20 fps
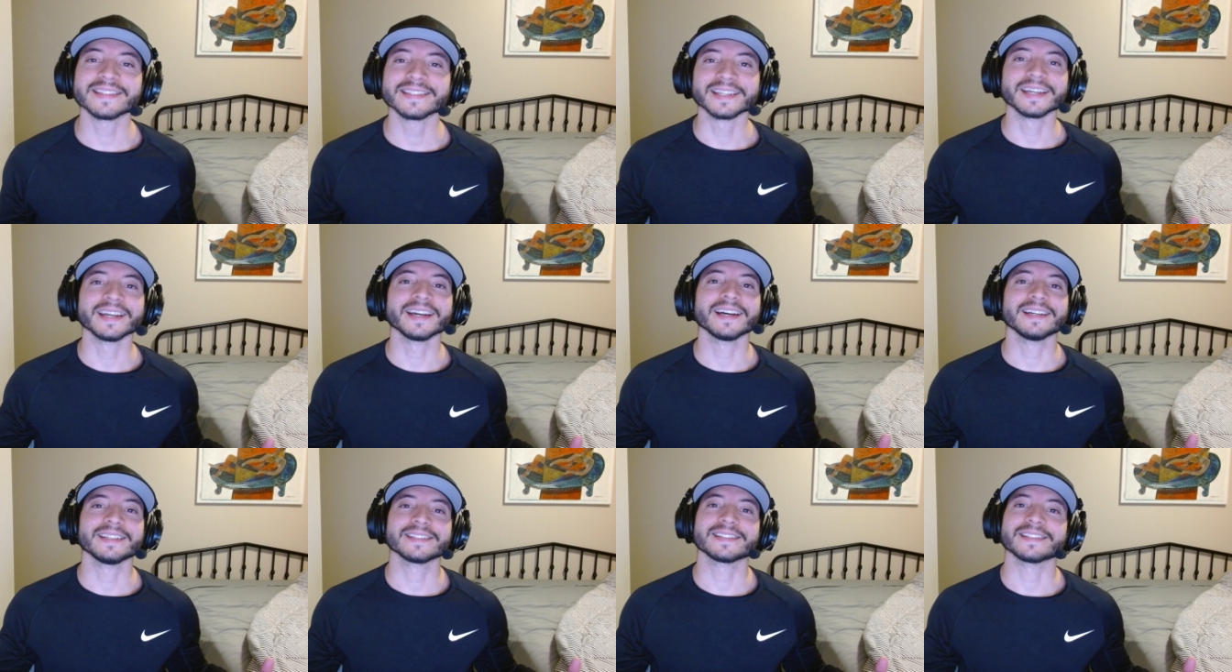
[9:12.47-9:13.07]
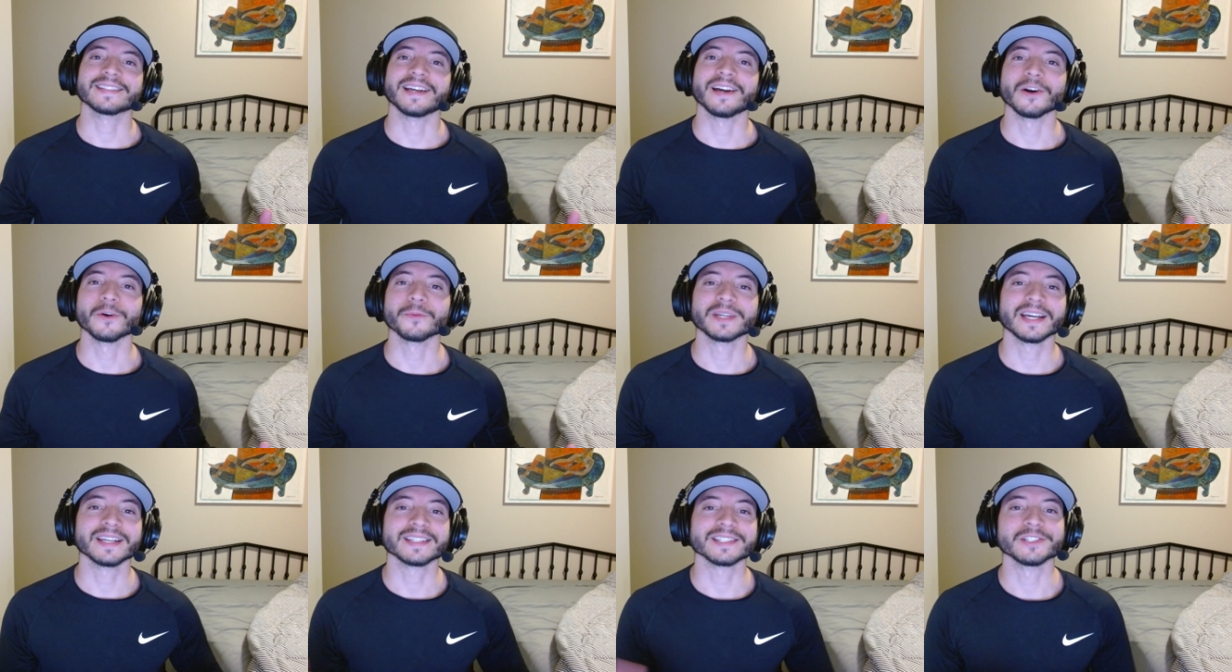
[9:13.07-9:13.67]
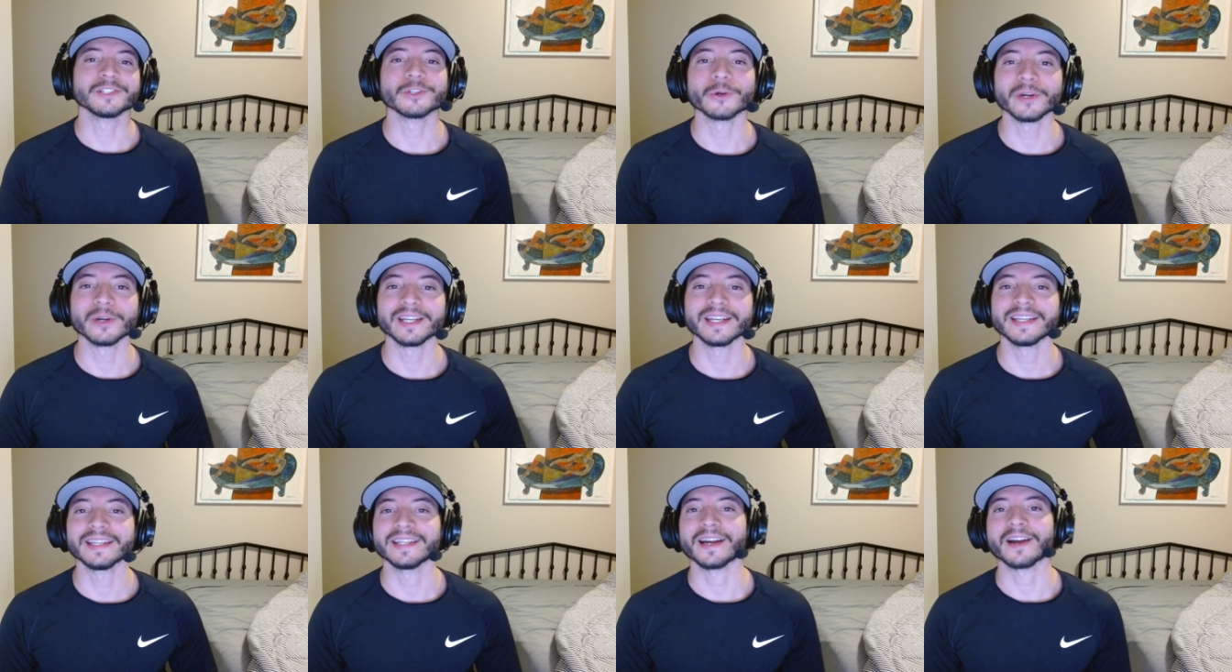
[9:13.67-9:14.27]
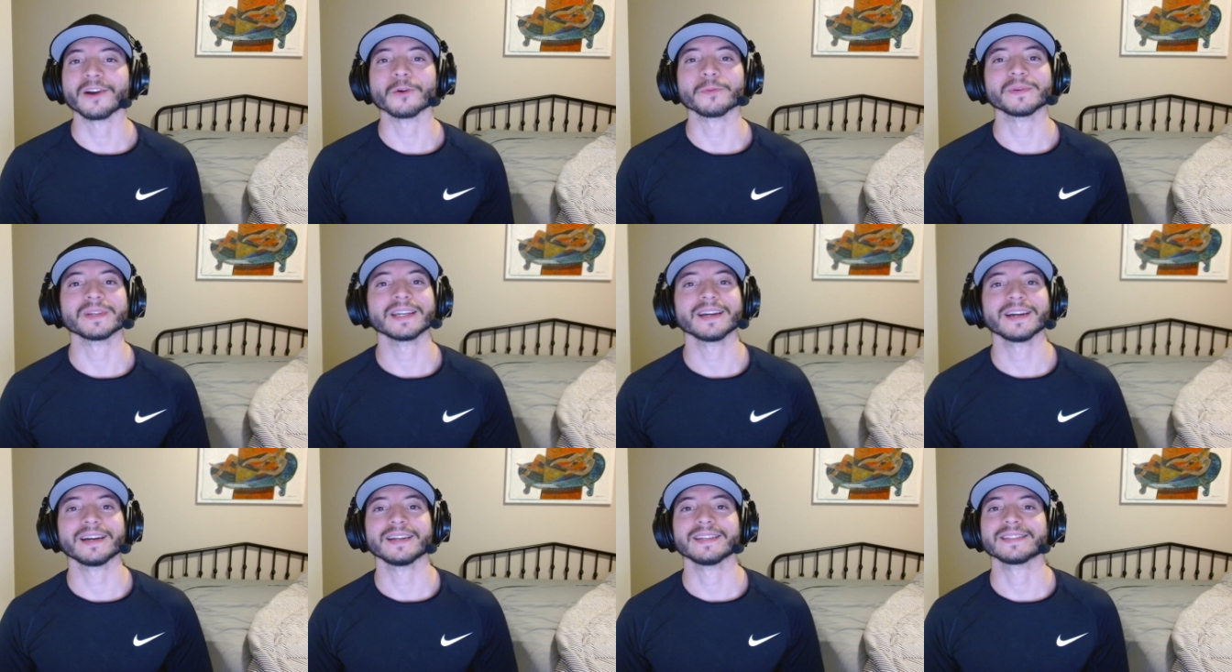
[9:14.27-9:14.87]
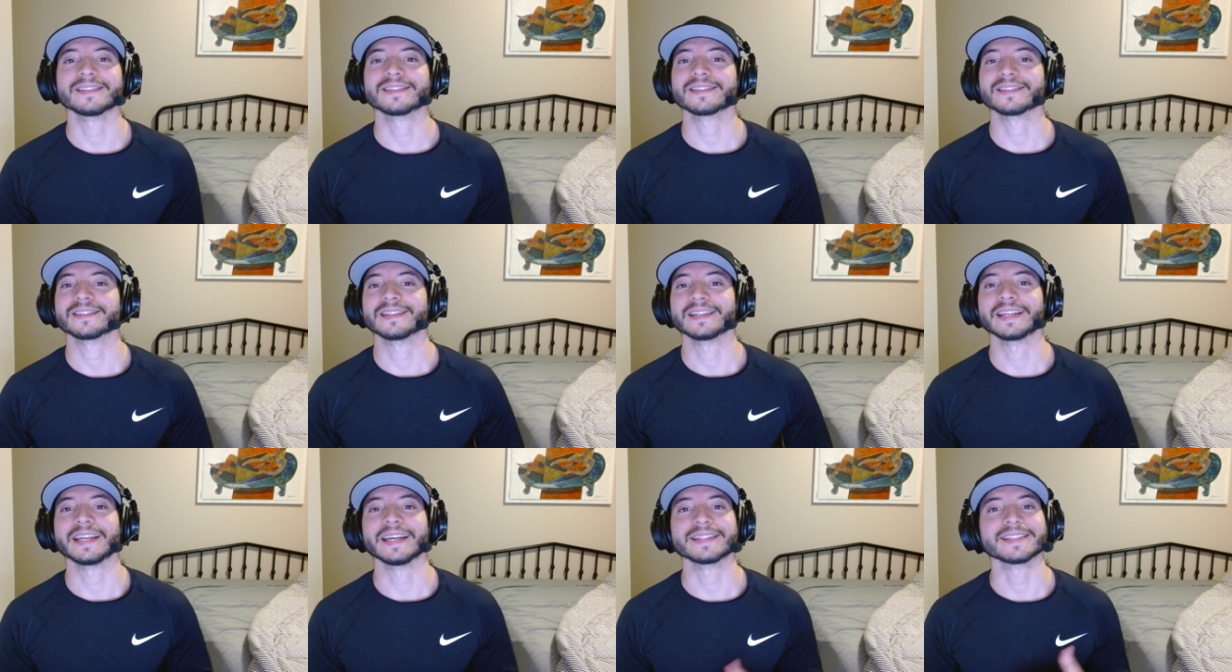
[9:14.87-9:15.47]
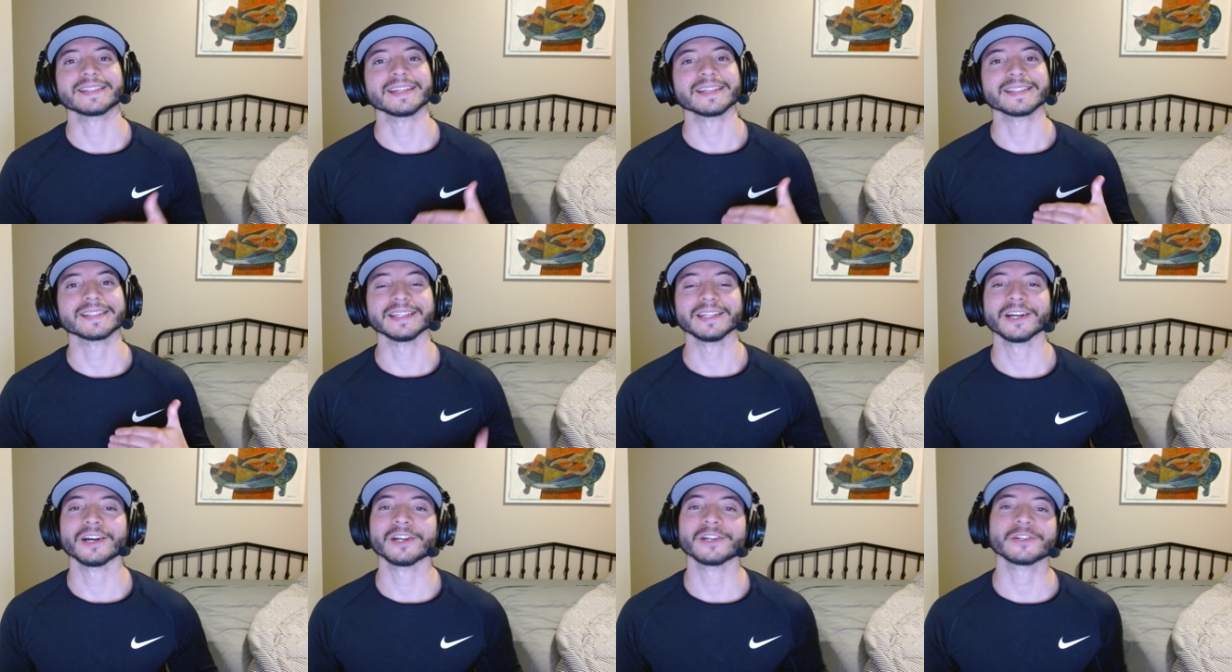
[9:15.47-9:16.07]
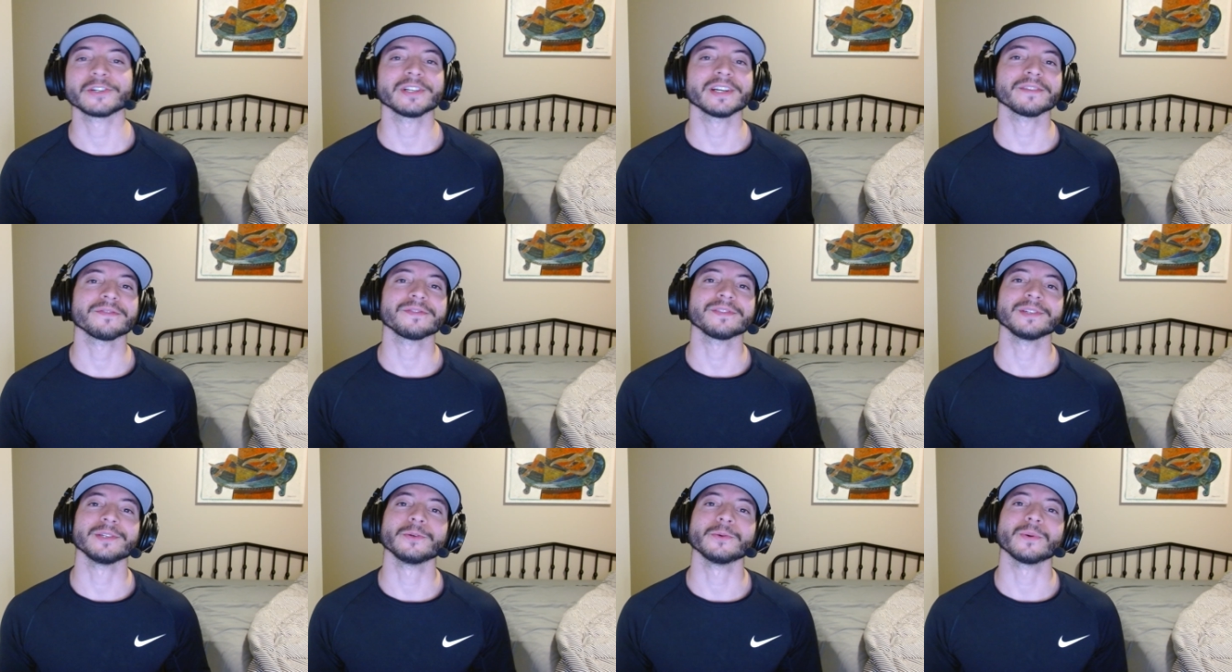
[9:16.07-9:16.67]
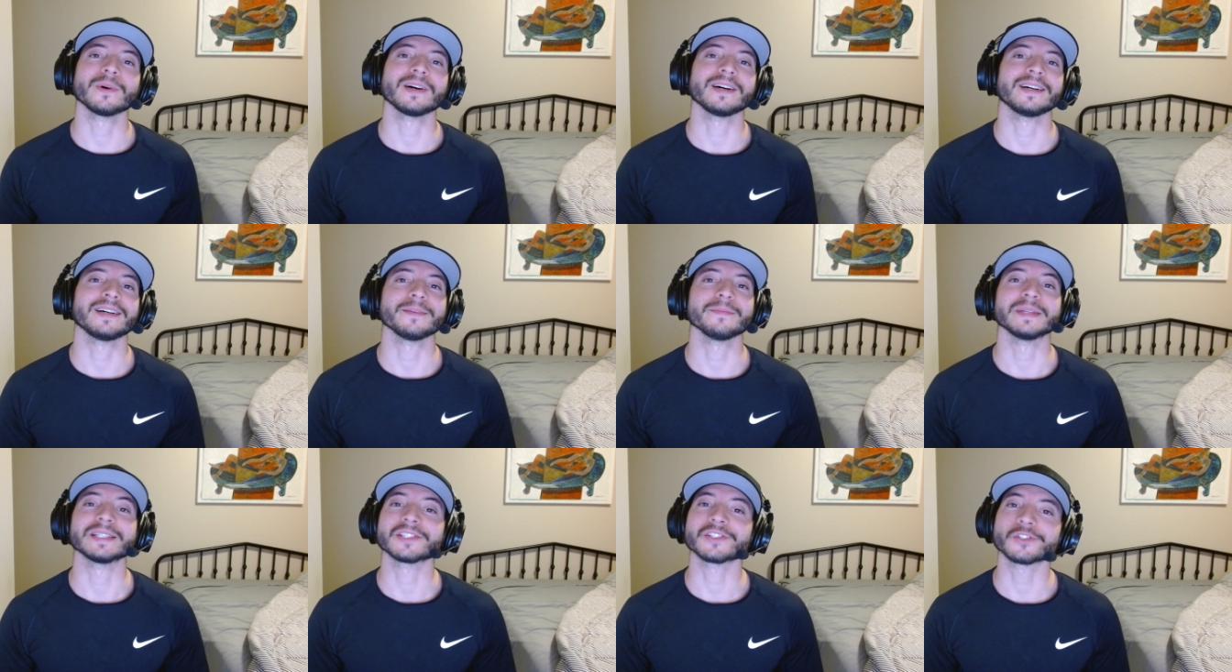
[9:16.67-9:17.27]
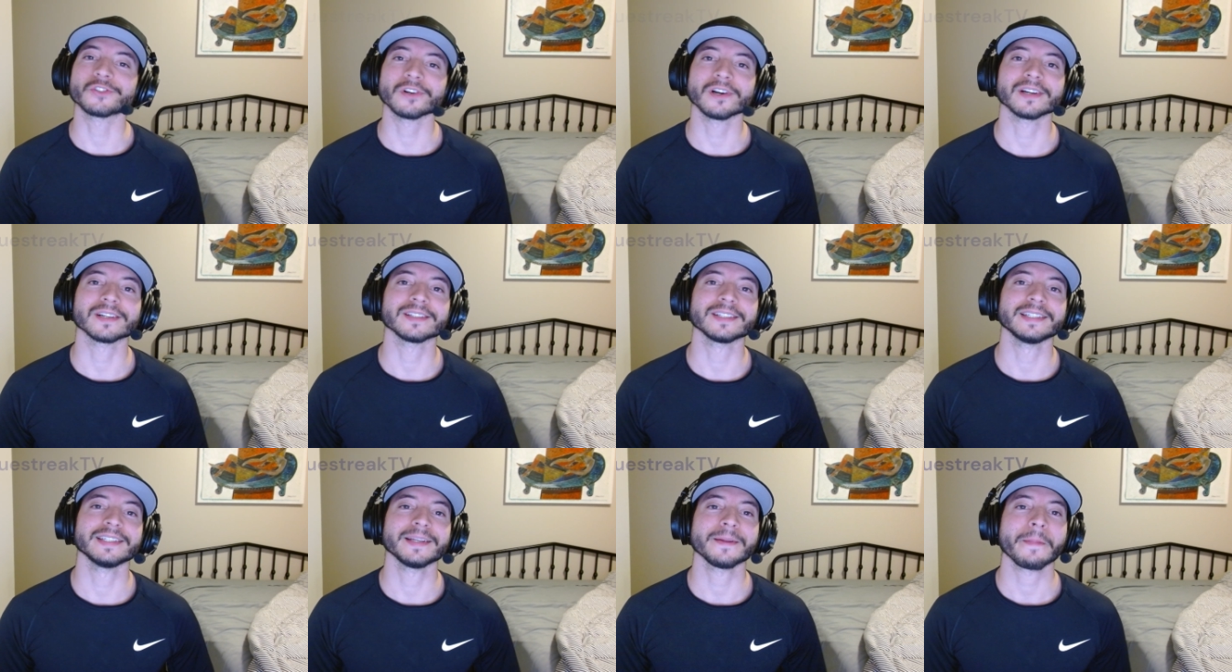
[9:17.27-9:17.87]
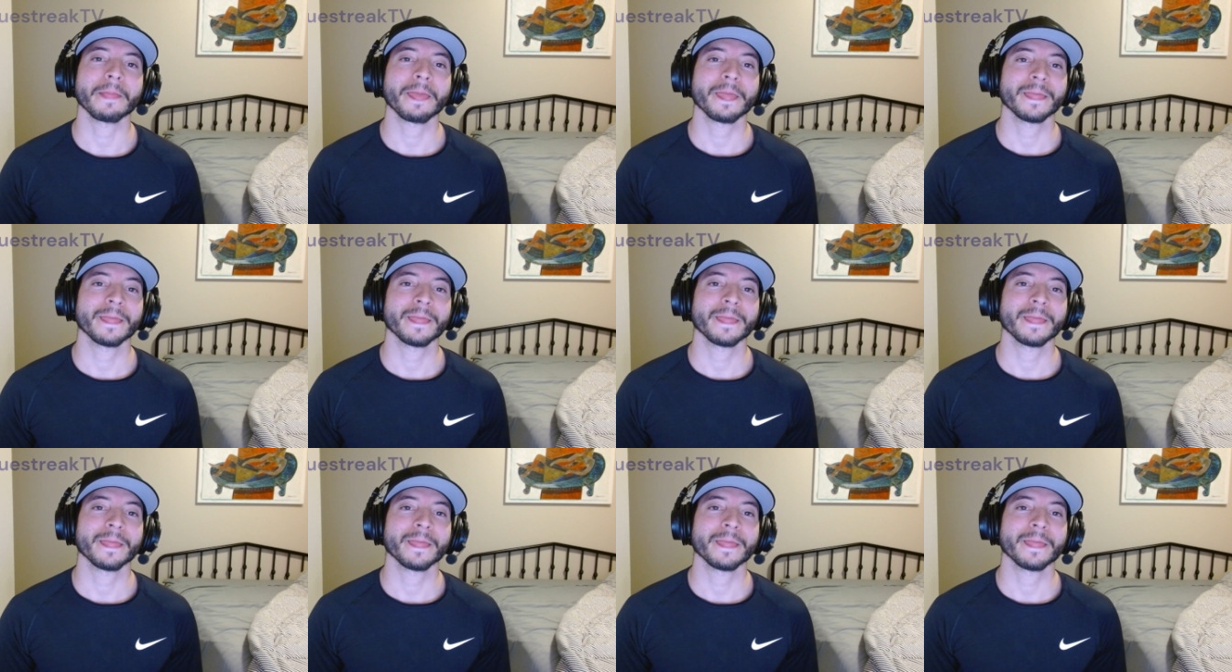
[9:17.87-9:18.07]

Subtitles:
it, guys. I hope you guys enjoyed it. I hope you guys get 1600 if you've been struggling.